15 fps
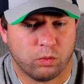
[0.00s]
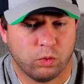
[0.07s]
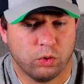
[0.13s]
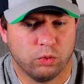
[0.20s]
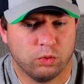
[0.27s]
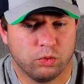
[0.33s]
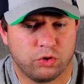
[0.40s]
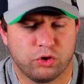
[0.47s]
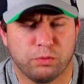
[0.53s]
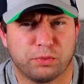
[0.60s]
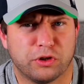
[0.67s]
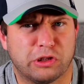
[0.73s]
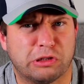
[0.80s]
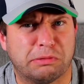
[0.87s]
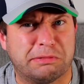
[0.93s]
Whoa,
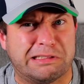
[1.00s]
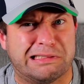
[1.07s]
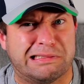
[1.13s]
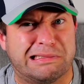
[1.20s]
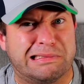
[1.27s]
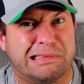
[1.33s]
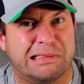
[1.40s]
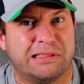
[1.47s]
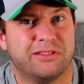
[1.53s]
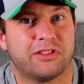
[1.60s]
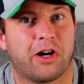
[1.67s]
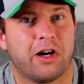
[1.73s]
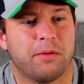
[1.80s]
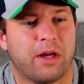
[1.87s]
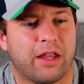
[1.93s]
super zoomed. Sorry about